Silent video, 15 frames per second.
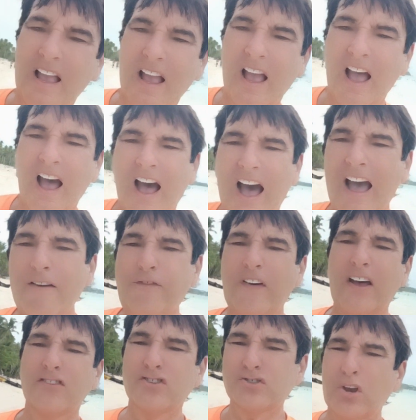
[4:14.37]
I
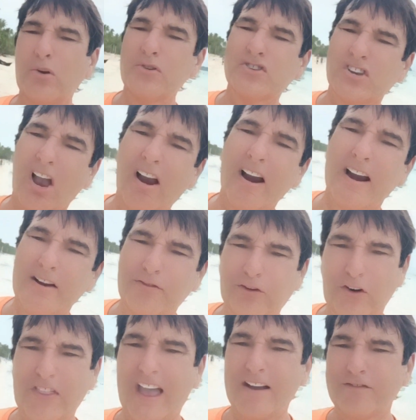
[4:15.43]
felt so sorry for
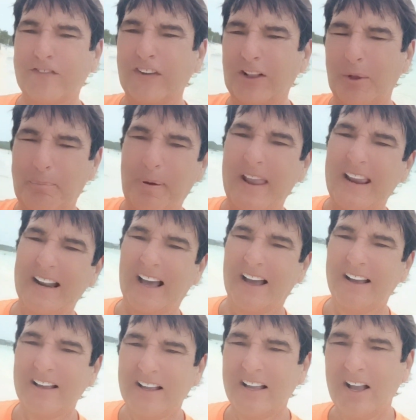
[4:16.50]
that Filipina,
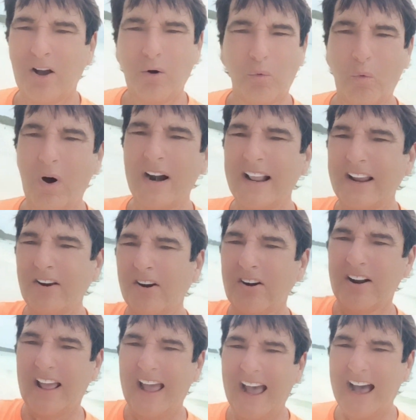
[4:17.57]
wanting her
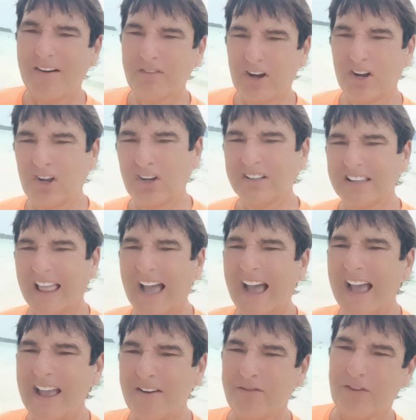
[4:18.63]
to have a good
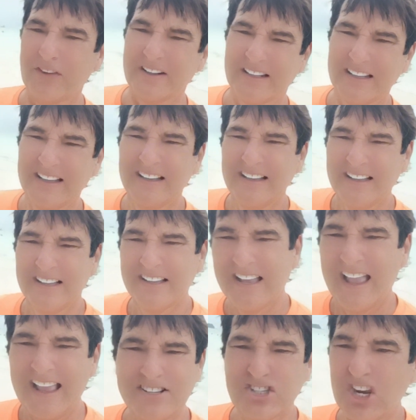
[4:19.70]
life. And
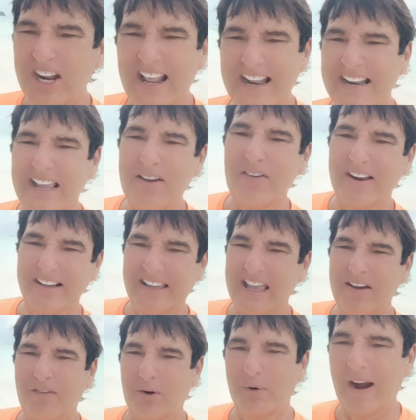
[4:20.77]
she didn't even
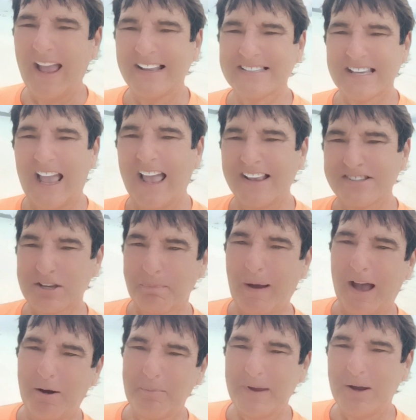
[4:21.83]
give a rat's ass
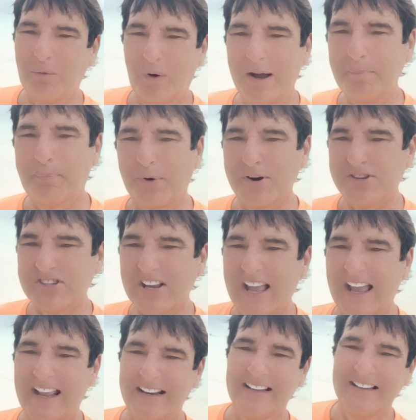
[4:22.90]
about me
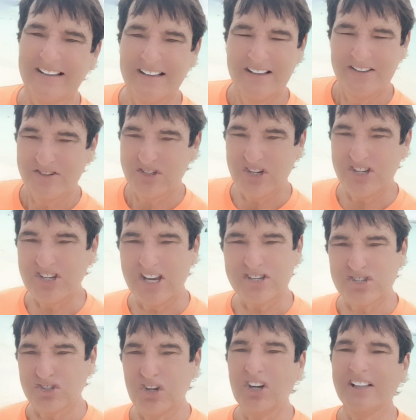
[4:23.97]
1%. She
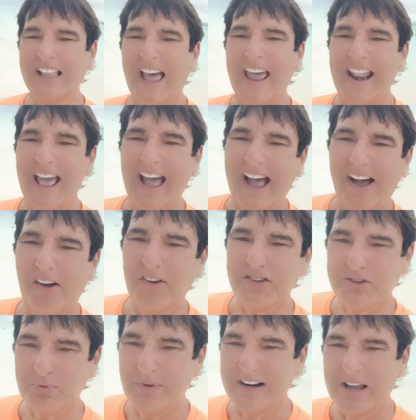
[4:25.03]
just took that
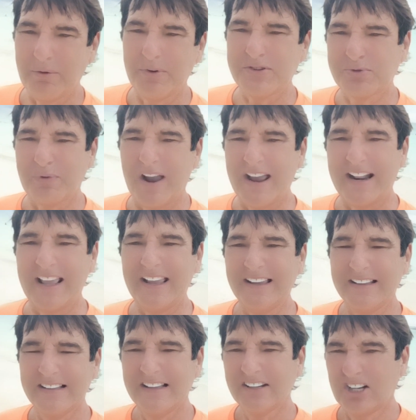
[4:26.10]
house when it was ready,
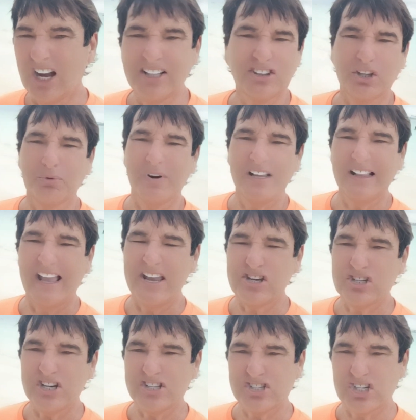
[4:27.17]
cut the
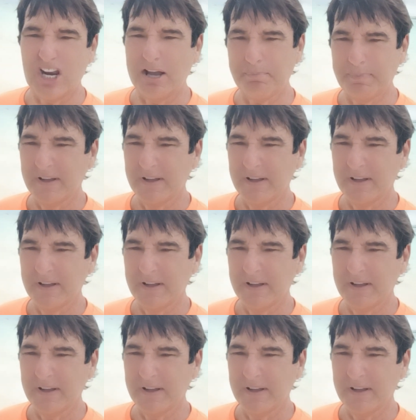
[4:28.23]
relationship.